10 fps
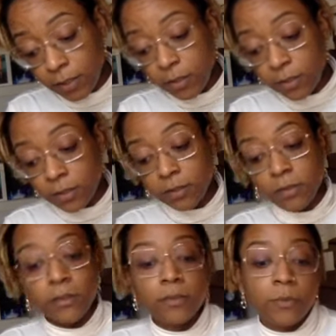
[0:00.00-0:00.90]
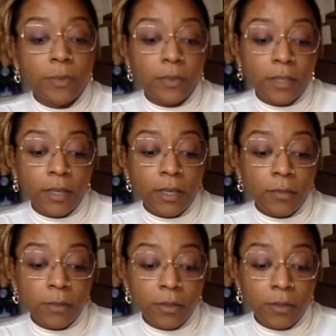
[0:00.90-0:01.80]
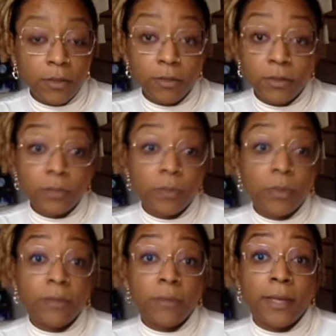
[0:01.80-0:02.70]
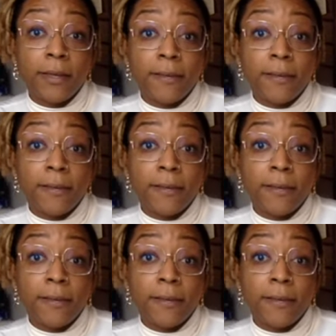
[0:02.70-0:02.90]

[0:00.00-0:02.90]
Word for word: this with the King of Pentacles, this wealthy man.